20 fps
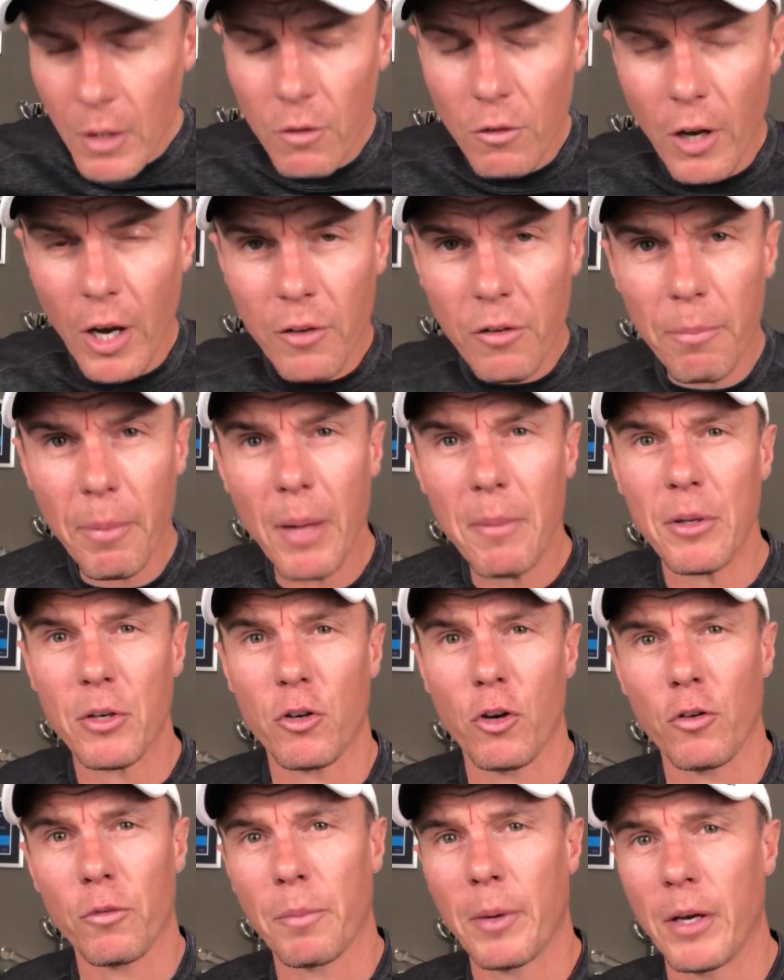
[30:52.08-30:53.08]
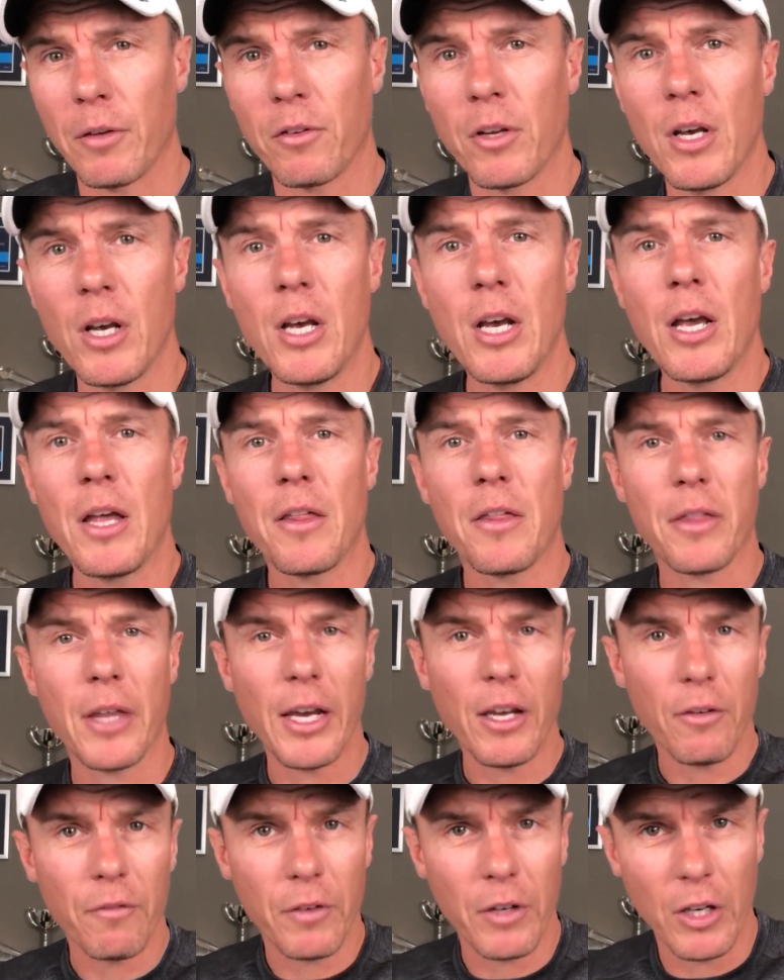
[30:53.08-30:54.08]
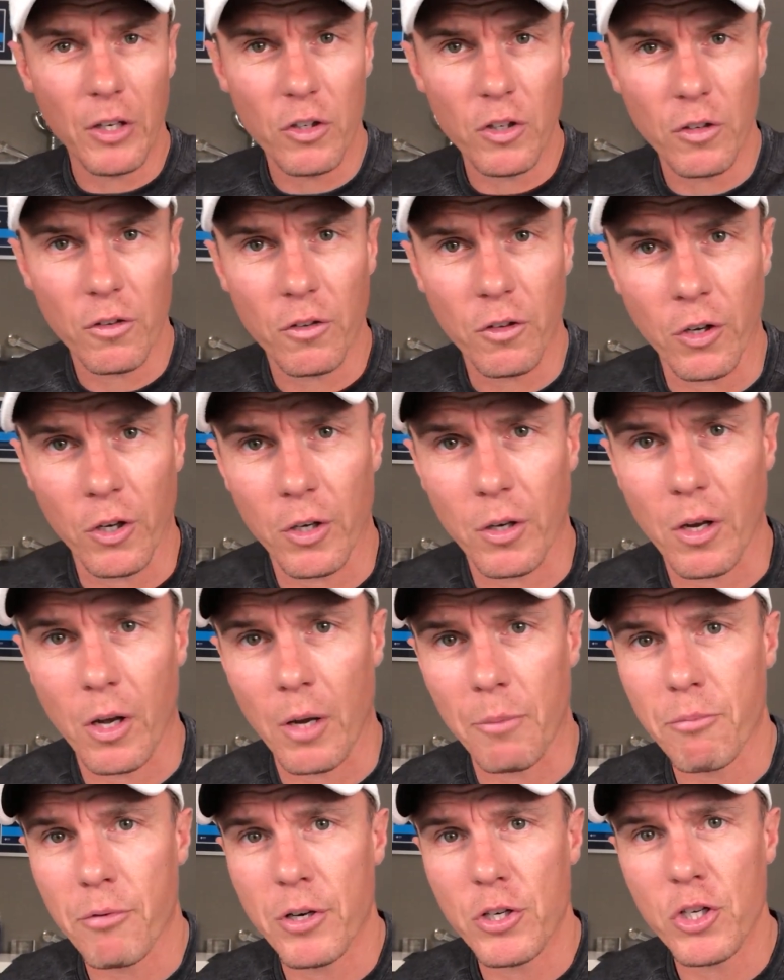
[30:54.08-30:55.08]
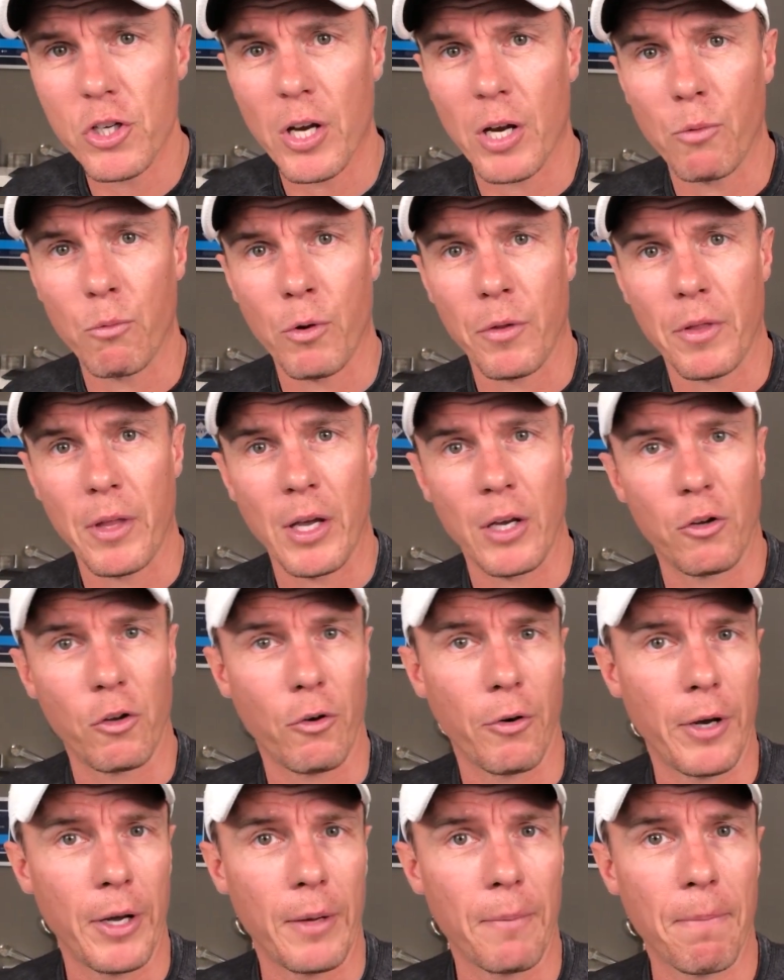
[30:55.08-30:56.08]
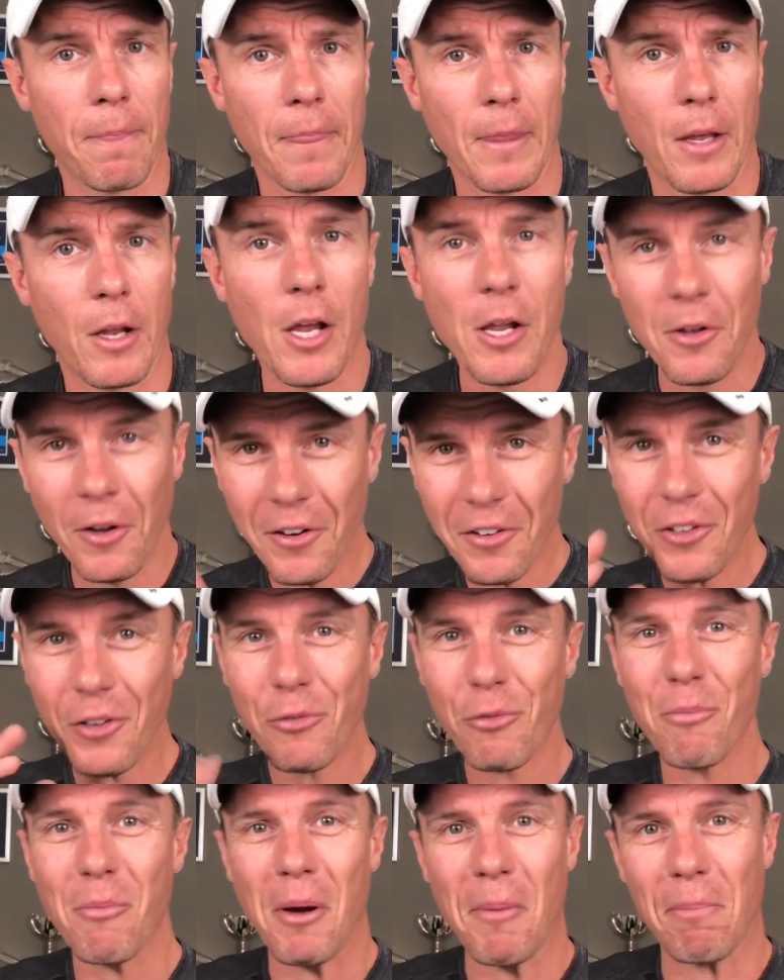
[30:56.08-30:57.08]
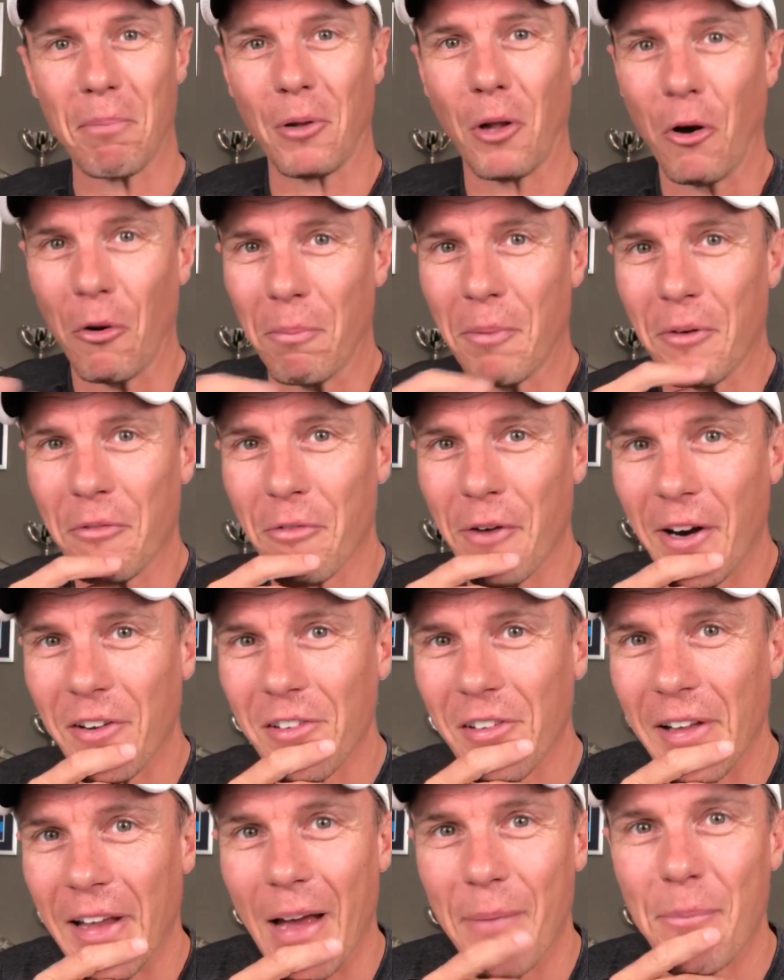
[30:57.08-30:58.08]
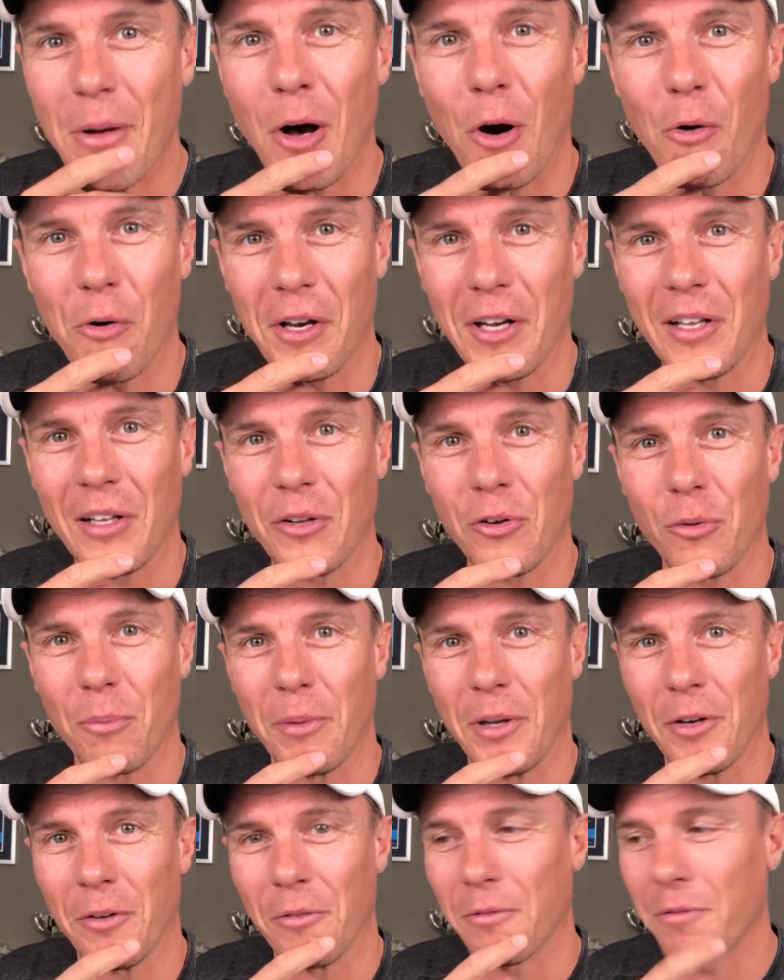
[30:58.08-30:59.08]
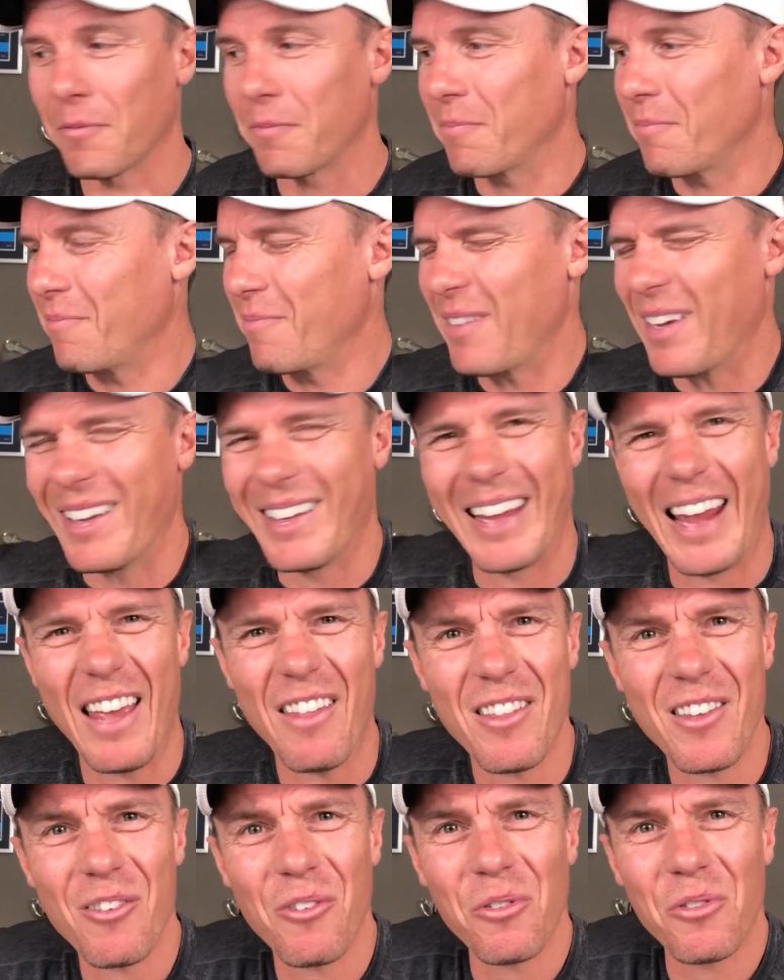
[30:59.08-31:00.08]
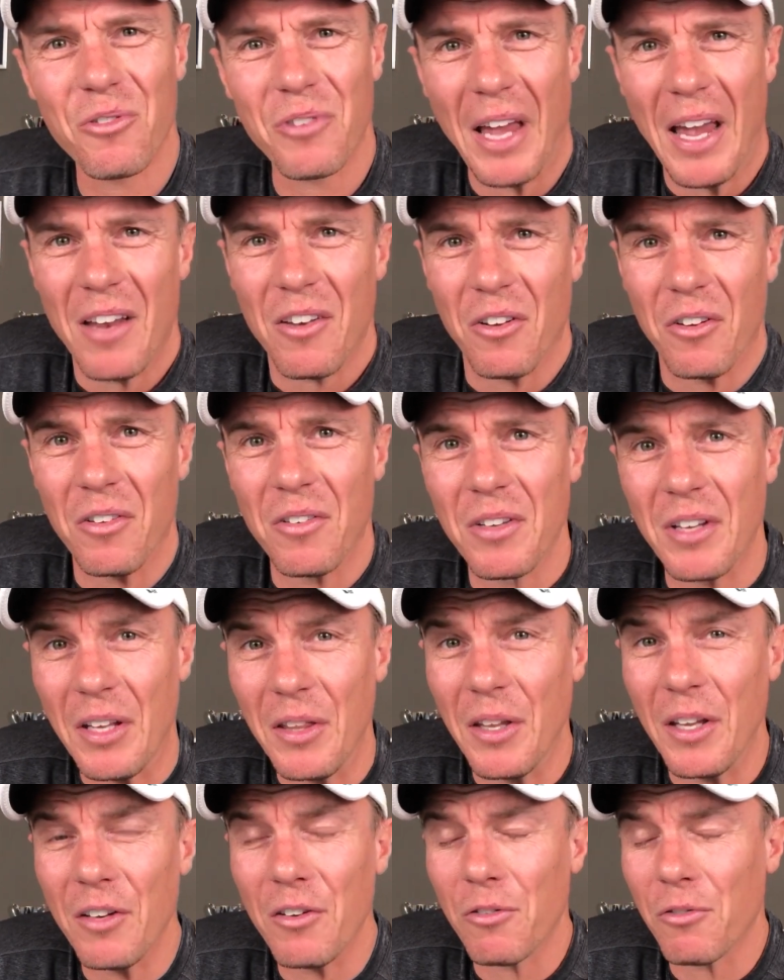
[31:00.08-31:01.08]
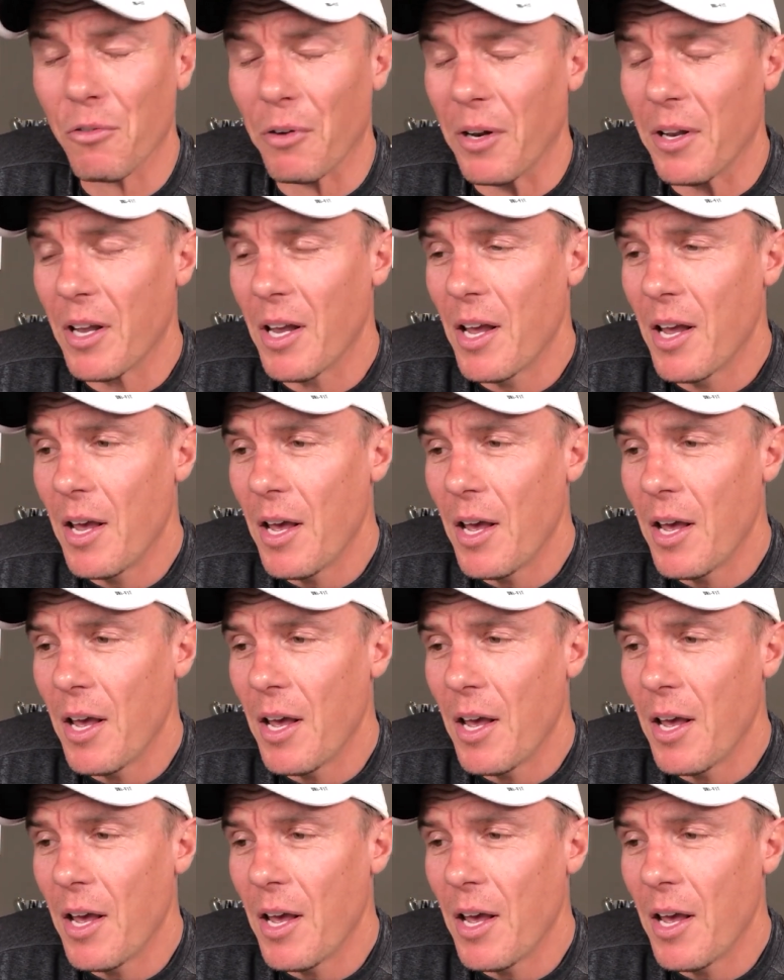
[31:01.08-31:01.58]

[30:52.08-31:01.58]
So it's a public news piece. Thank you for DigiCert. I appreciate what they're doing, not just for my blog, but for actually upholding a little bit of ethical standard in the industry.